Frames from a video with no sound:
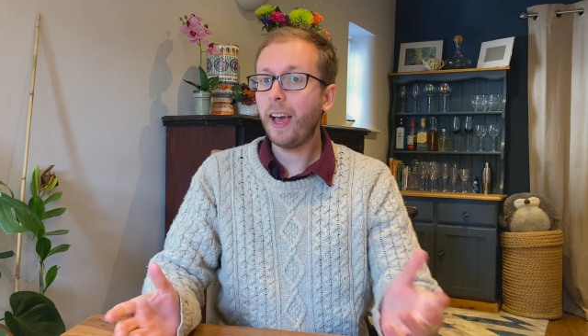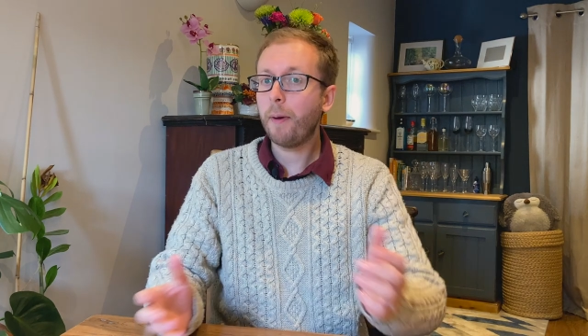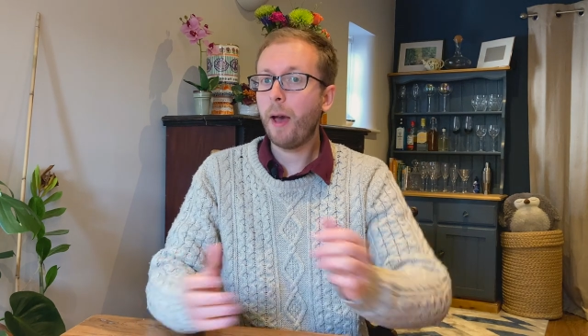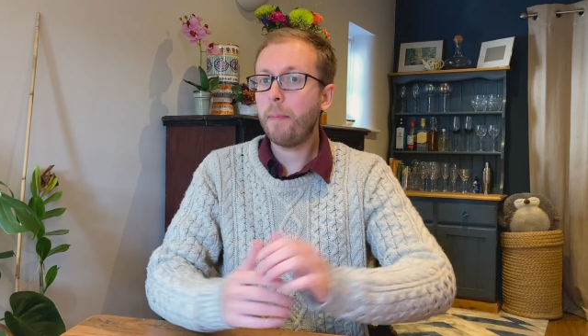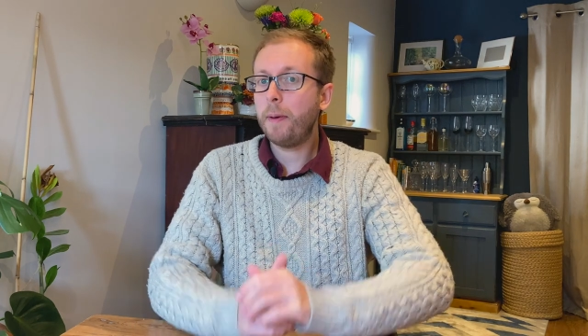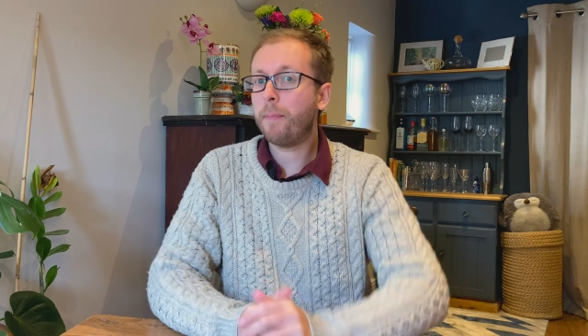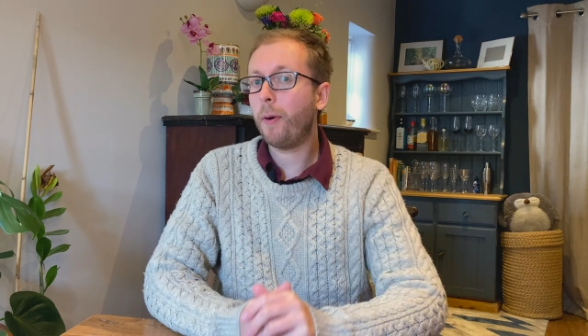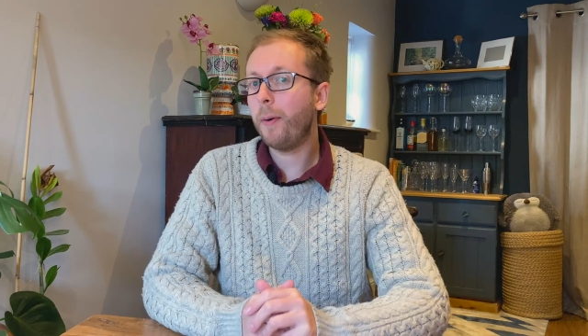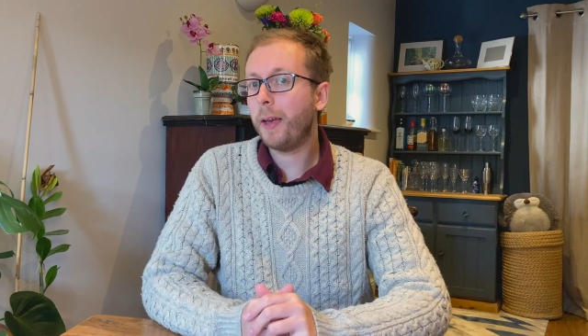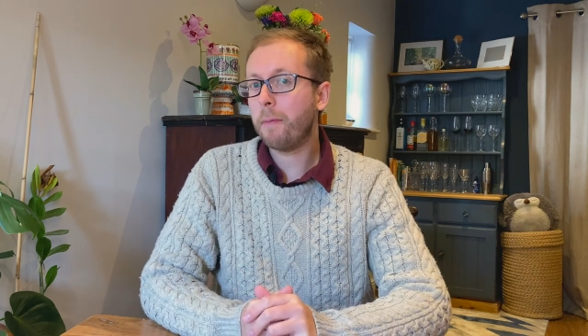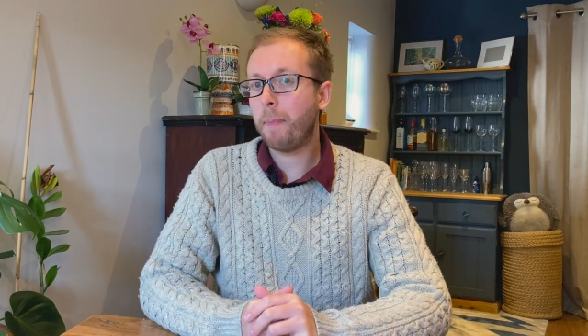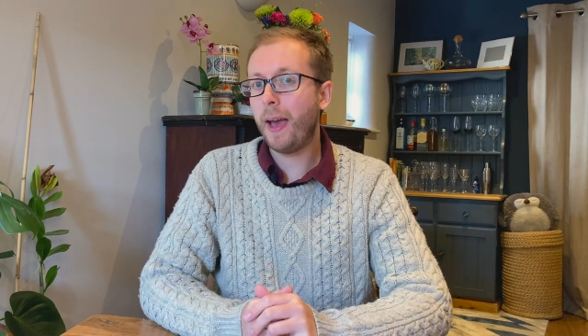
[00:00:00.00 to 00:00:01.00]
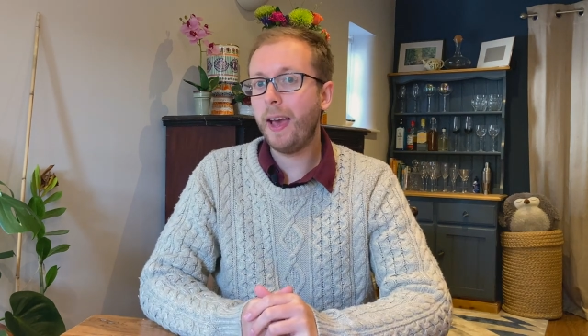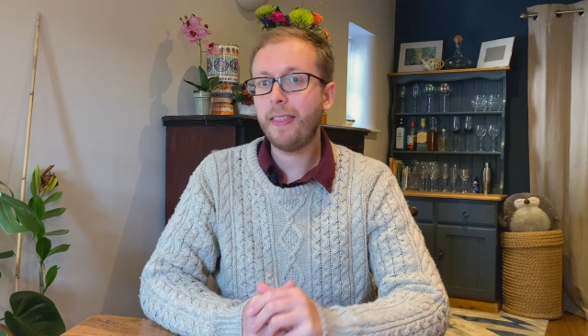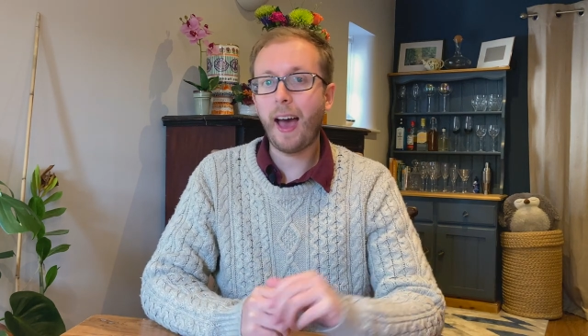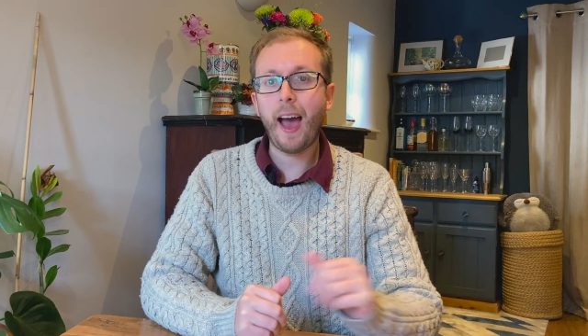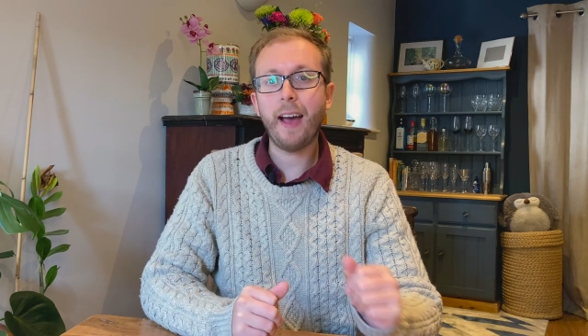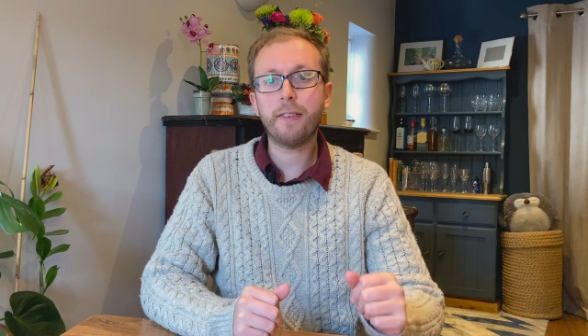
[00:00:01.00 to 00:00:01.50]
I'm going to be brewing a beer
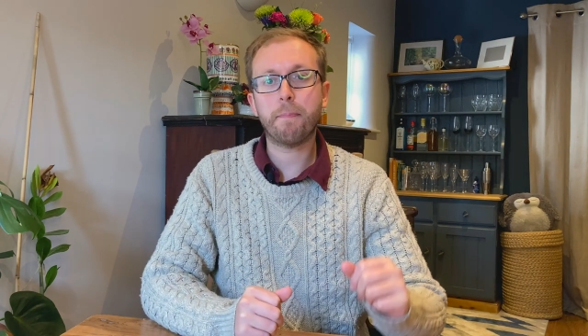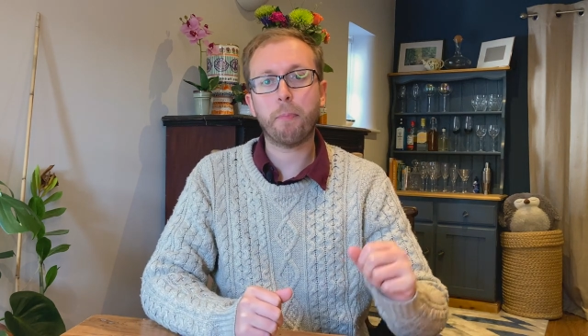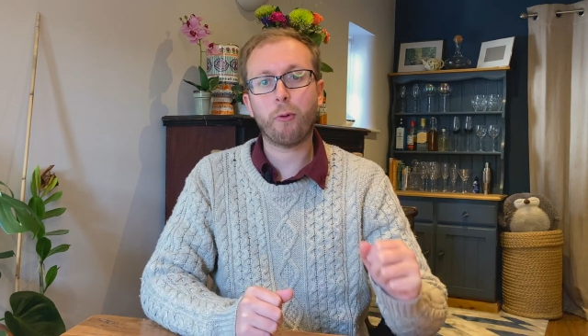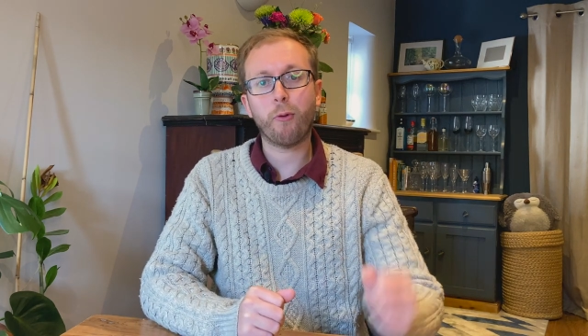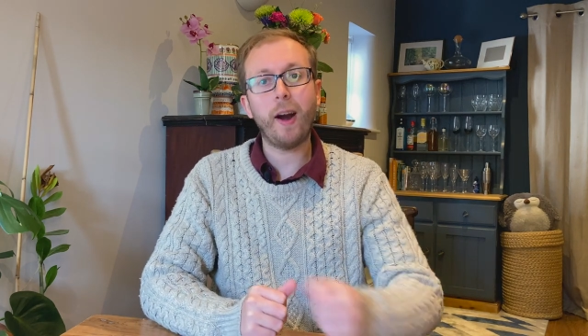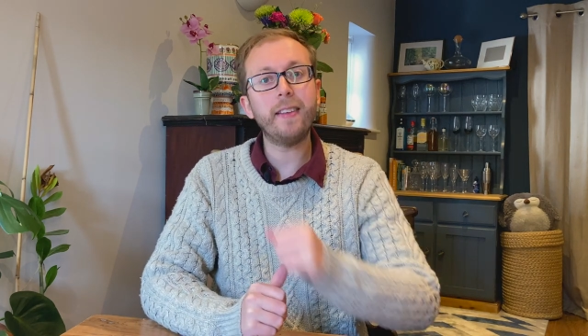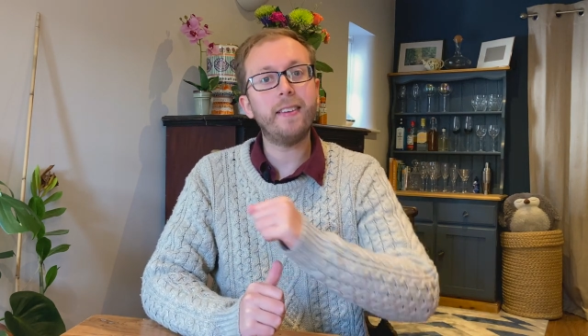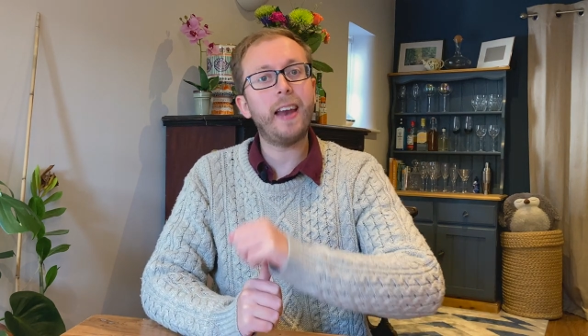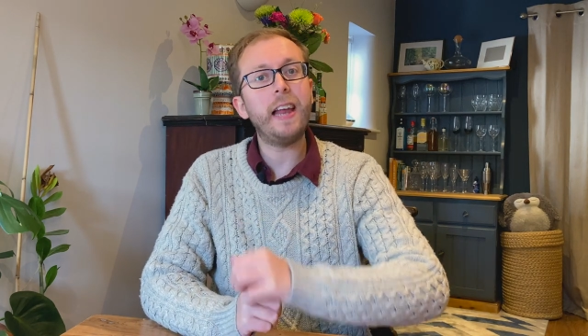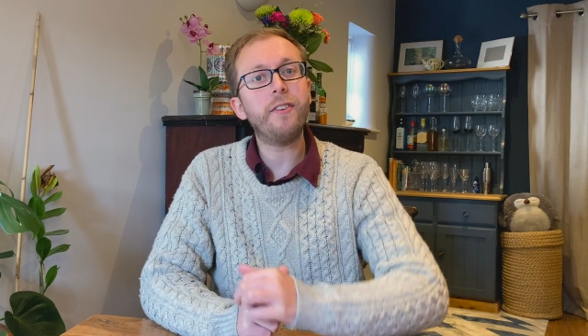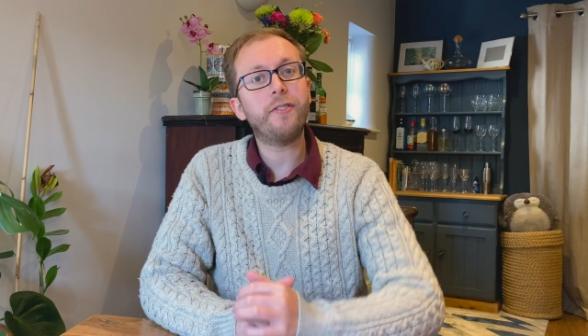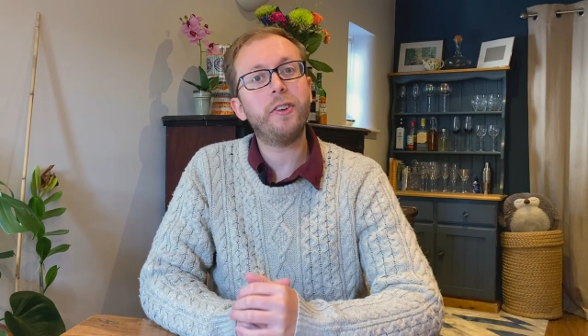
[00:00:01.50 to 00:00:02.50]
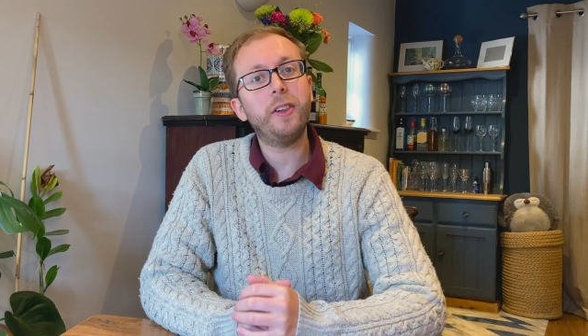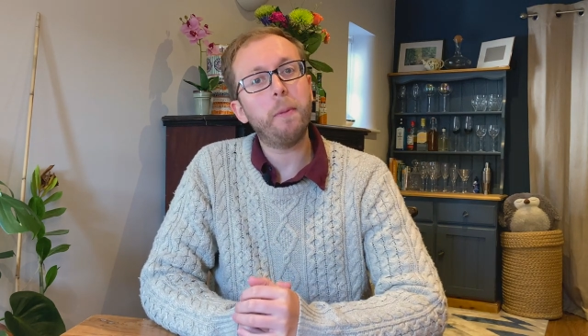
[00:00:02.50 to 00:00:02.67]
that has presidential